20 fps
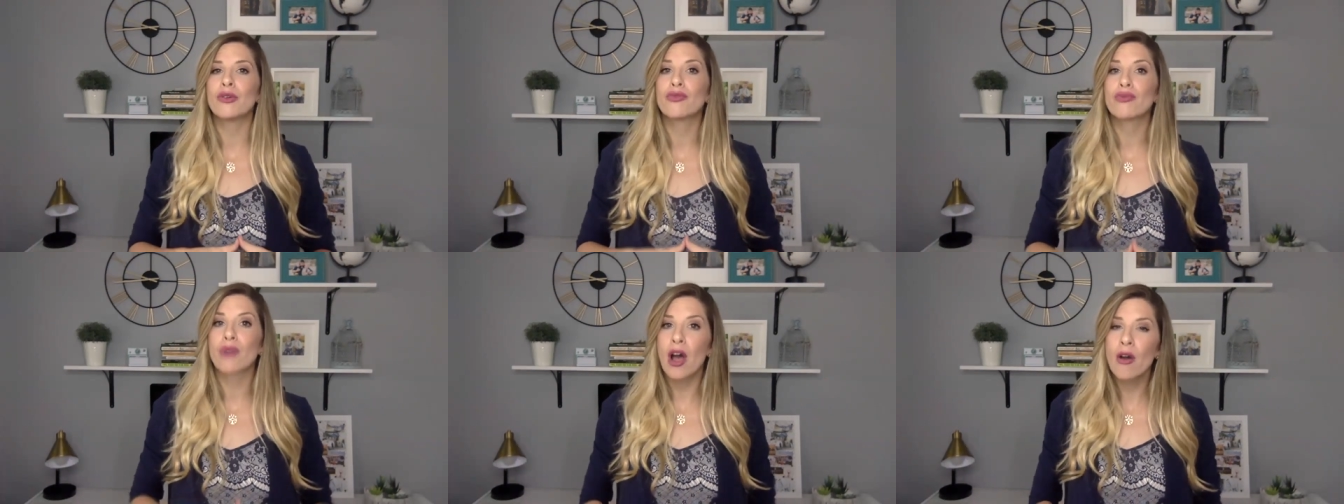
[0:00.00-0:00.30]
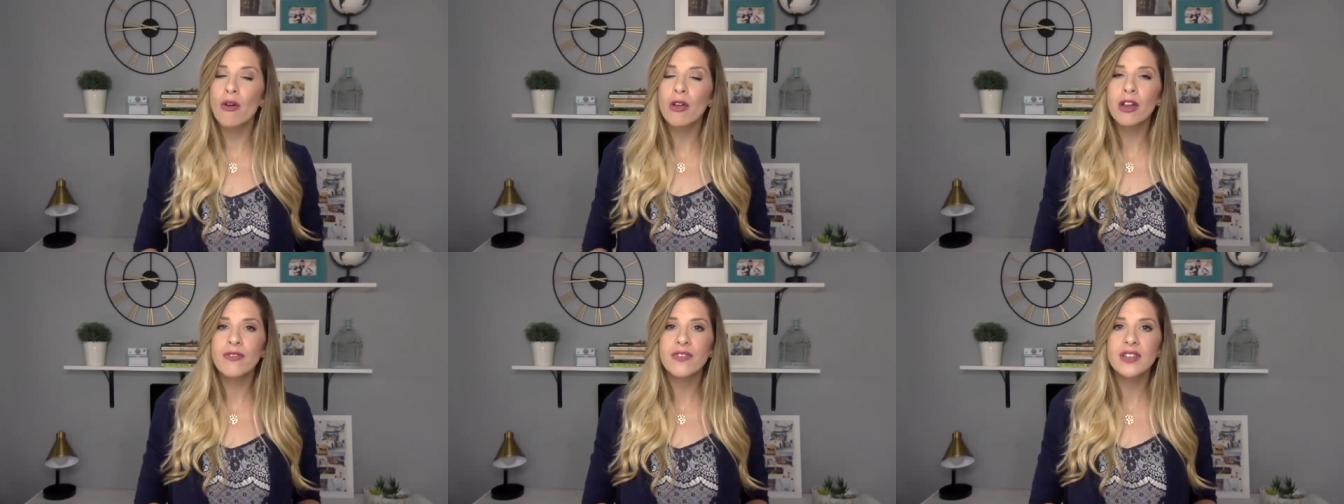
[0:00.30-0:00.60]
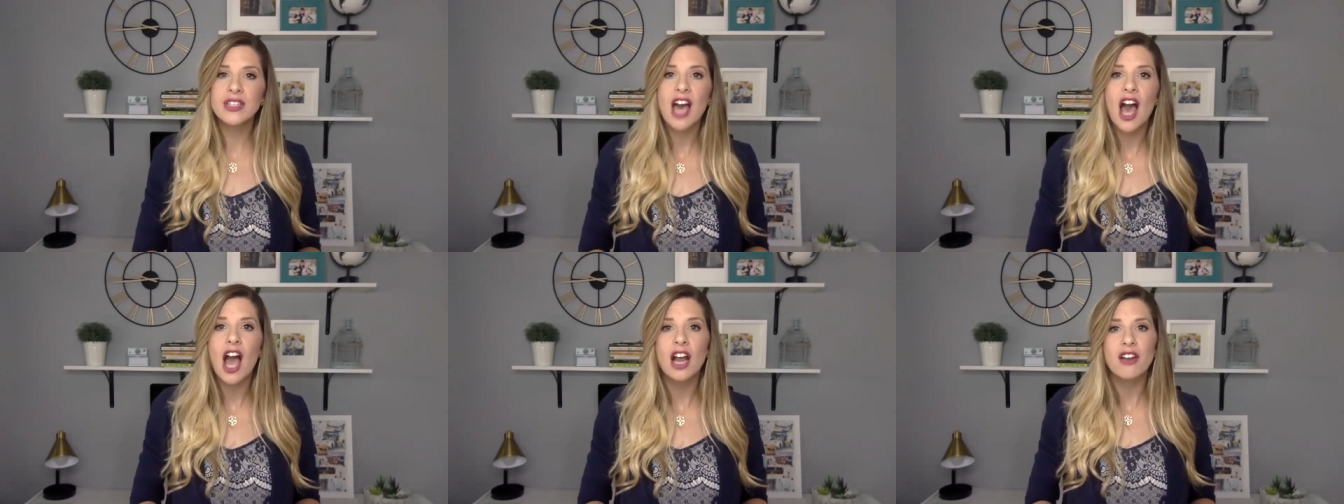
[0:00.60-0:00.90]
grow your
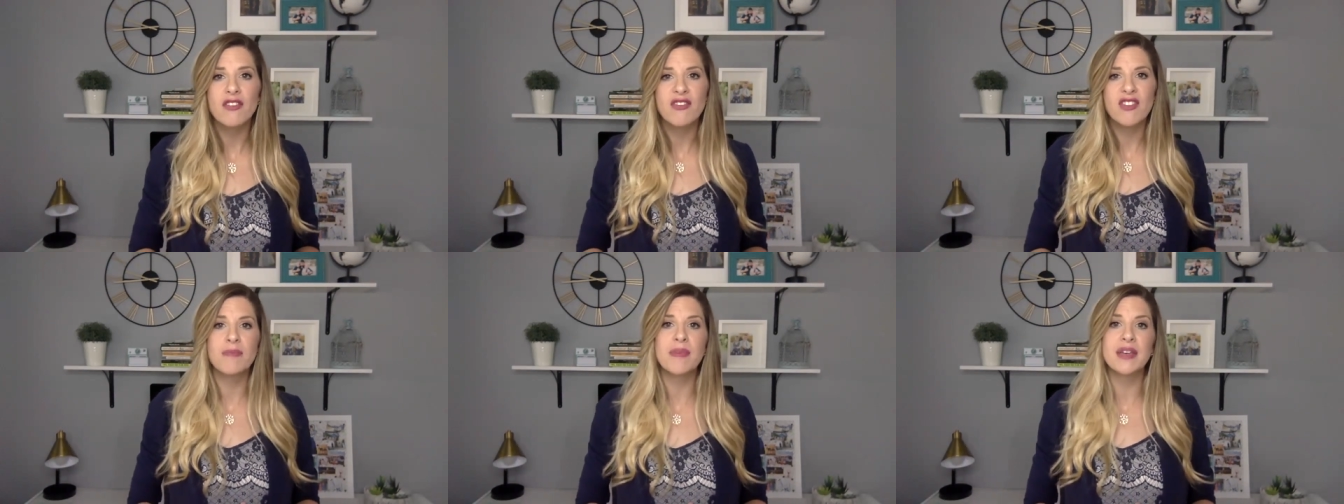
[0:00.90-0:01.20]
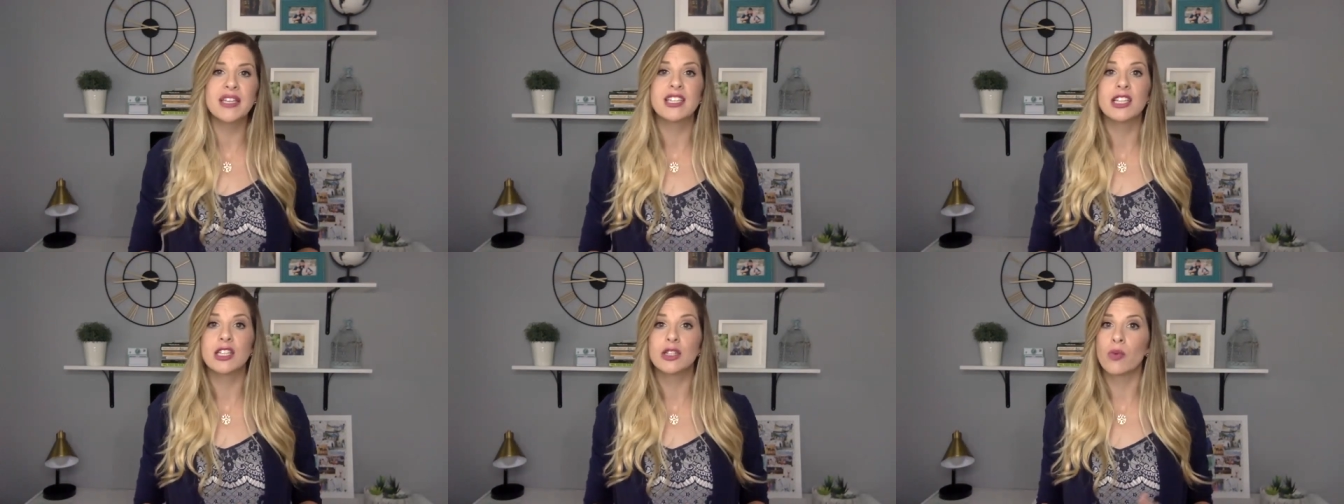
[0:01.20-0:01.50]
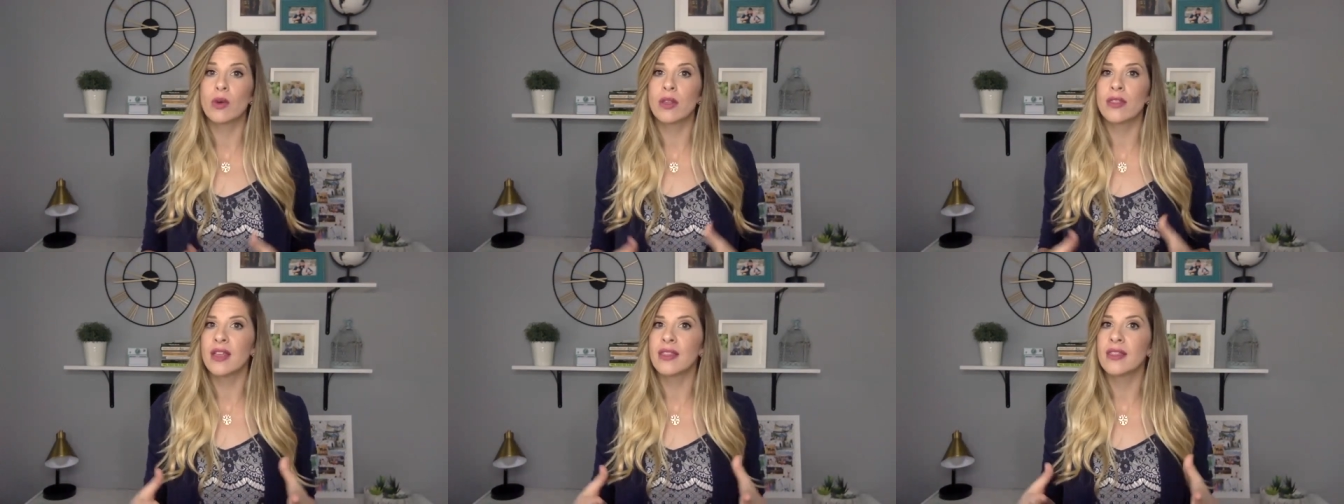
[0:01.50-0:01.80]
photography
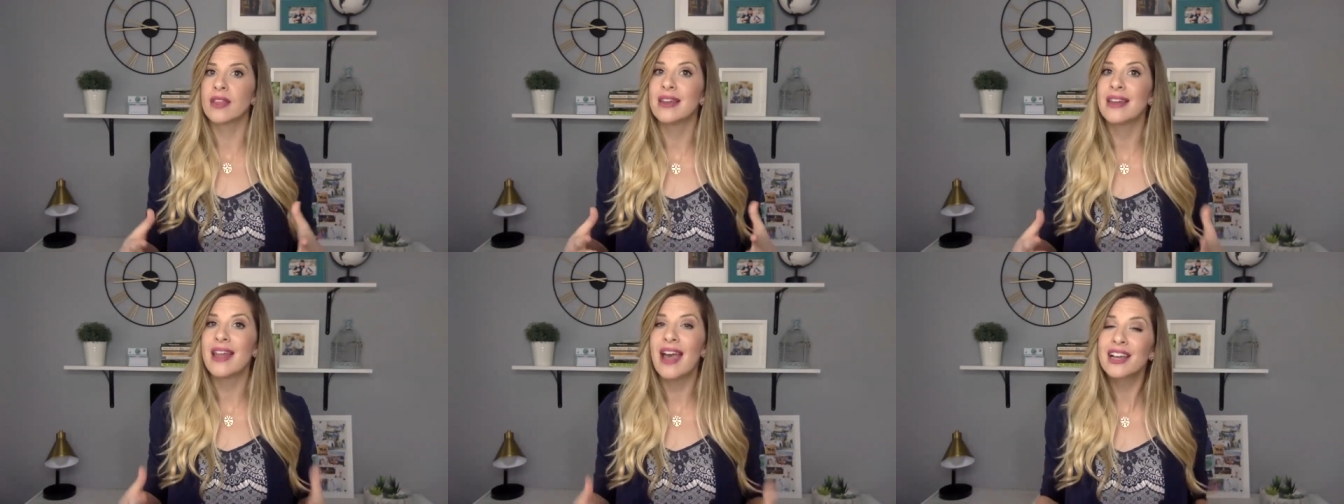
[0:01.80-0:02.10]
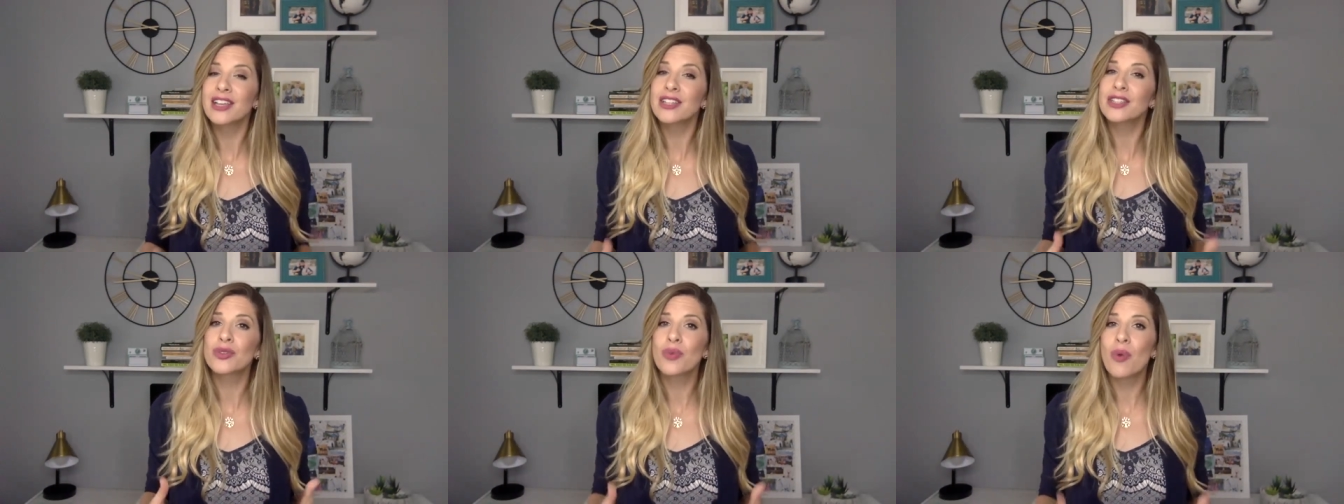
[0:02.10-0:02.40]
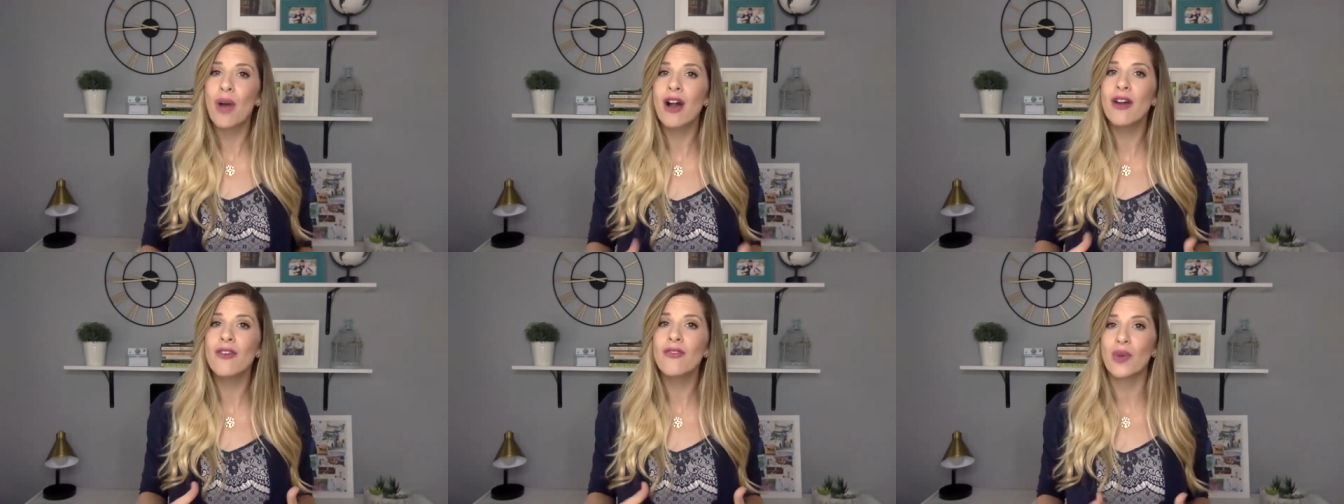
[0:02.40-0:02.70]
business within the next
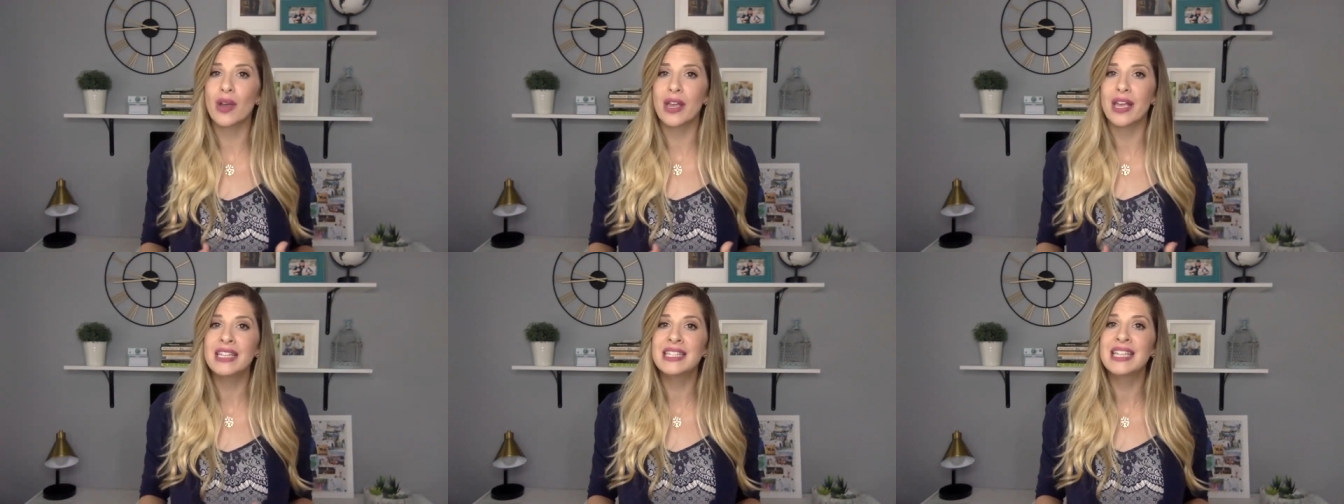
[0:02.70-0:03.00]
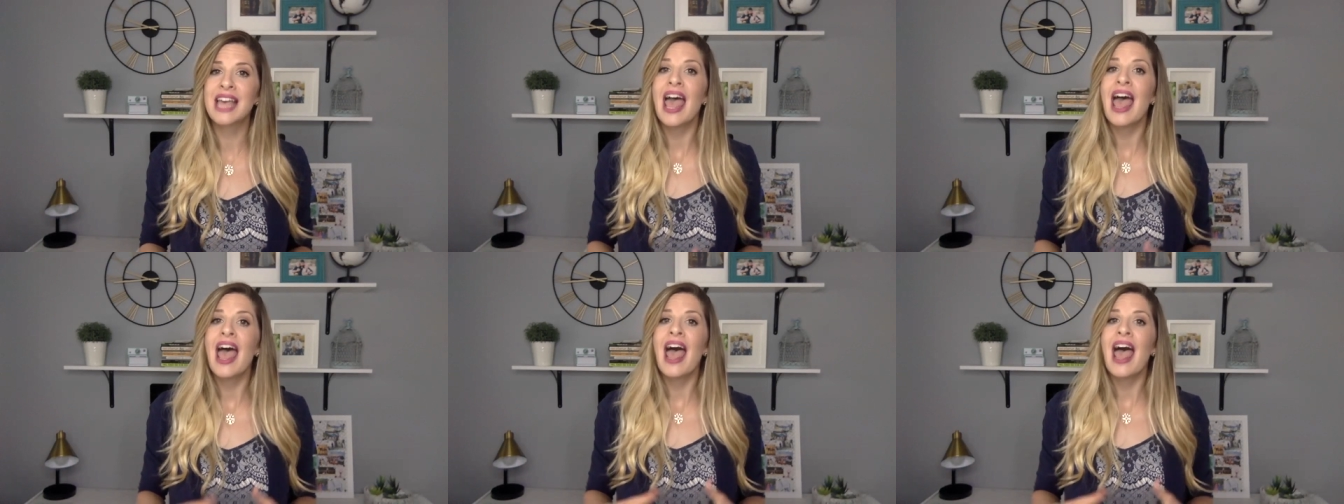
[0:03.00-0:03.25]
12 weeks,